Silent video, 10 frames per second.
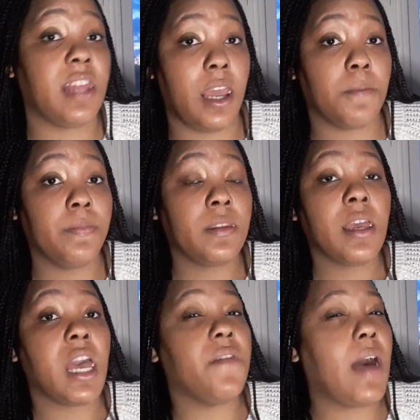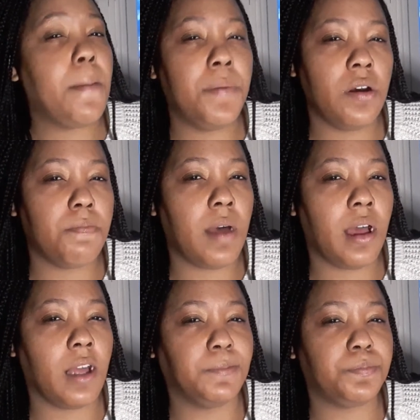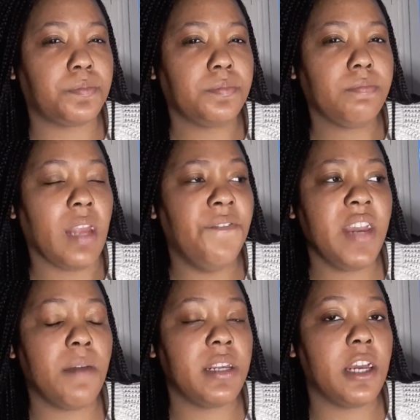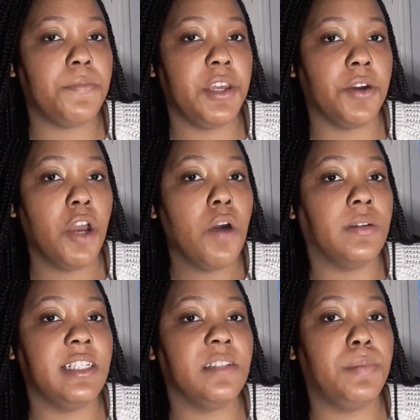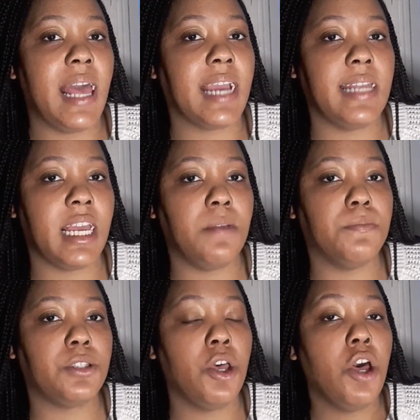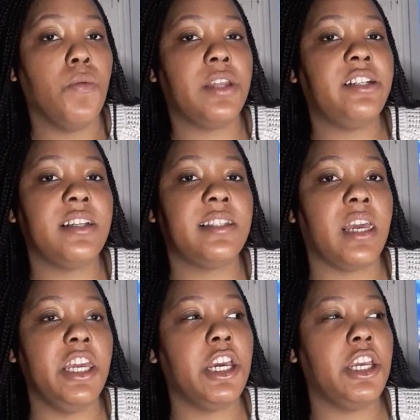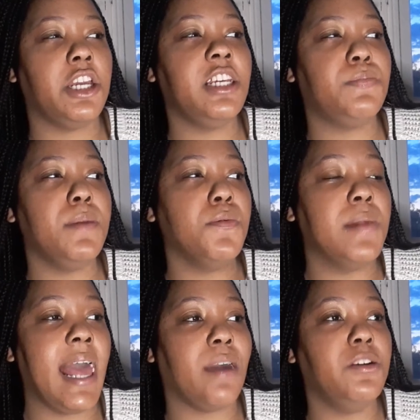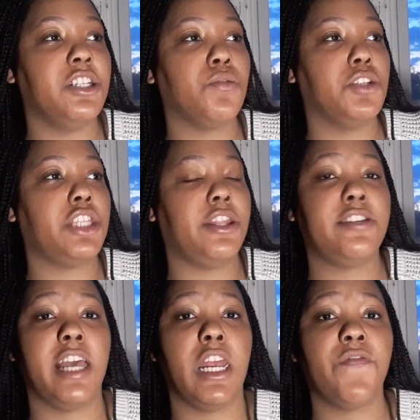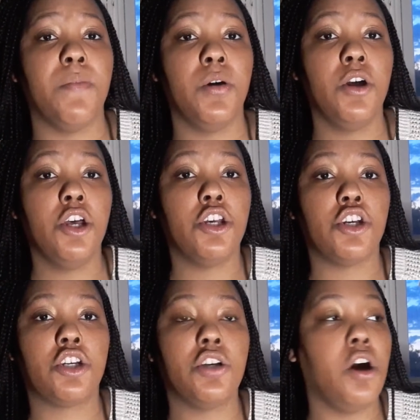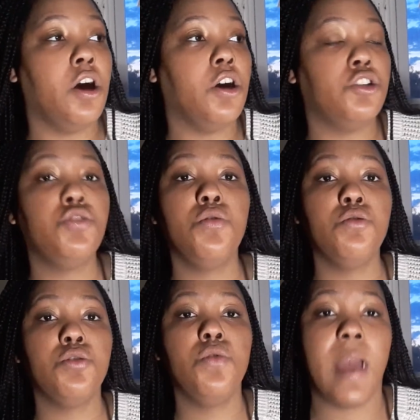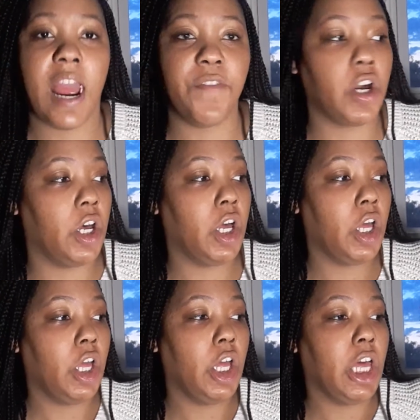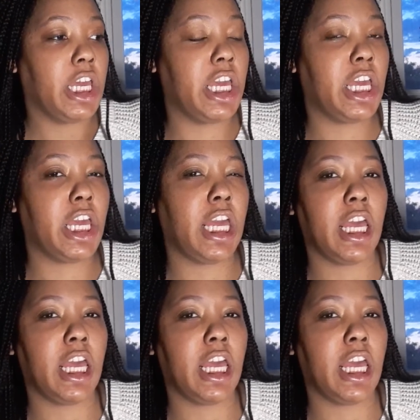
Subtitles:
think, if I put my family up here with these black names, well, they just say, yeah, these people black. We just going to say they're from Zulu, Africa. Yeah.